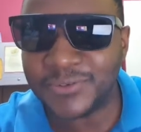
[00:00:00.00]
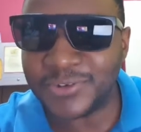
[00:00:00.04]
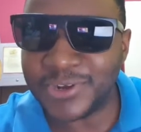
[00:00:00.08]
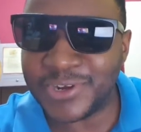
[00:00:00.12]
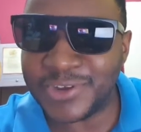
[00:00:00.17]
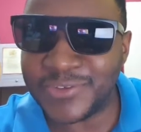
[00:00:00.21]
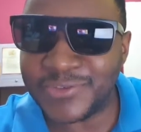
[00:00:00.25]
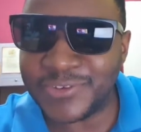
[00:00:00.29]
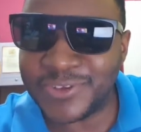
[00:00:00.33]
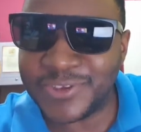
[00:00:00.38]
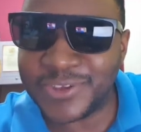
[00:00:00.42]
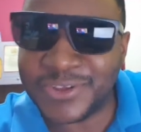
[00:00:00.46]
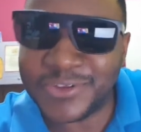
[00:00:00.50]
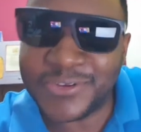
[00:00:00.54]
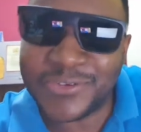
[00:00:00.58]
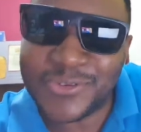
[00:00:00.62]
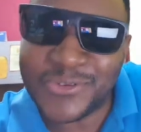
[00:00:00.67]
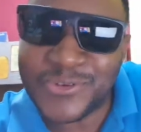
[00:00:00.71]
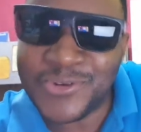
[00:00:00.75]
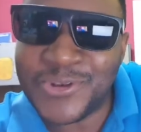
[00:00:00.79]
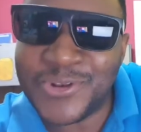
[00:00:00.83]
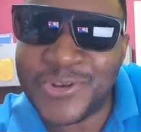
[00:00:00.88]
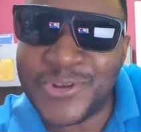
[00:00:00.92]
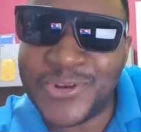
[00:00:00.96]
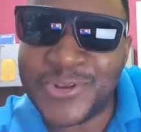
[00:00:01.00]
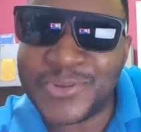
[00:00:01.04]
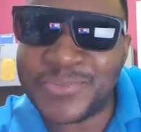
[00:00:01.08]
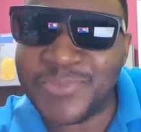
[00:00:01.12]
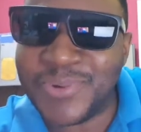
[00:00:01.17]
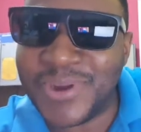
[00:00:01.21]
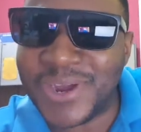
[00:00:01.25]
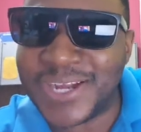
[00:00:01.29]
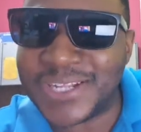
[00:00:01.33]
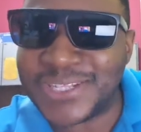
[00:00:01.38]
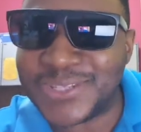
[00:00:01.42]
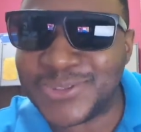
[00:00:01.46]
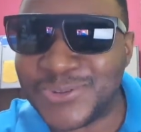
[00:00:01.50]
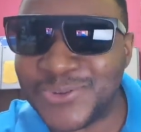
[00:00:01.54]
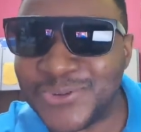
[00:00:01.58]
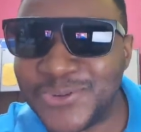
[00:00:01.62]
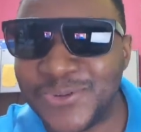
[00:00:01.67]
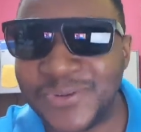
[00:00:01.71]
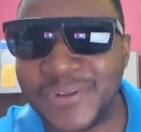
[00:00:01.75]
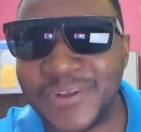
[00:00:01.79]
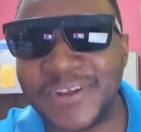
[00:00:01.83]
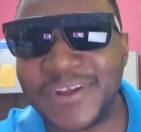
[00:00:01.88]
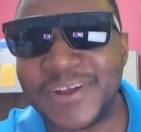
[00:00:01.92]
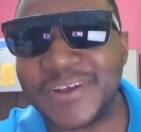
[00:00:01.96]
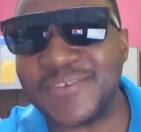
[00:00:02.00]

ready for roll out part 2